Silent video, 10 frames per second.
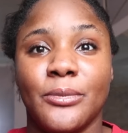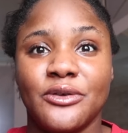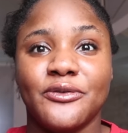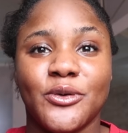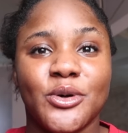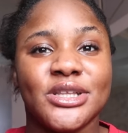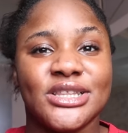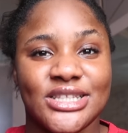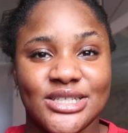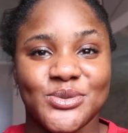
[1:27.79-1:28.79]
before
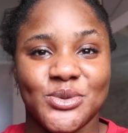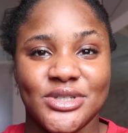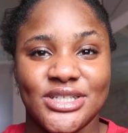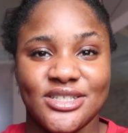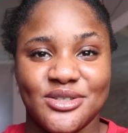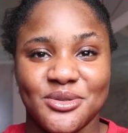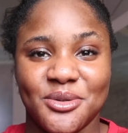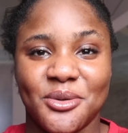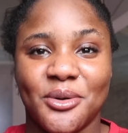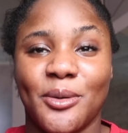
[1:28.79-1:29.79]
this one needs to
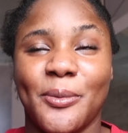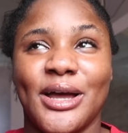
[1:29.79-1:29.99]
go up,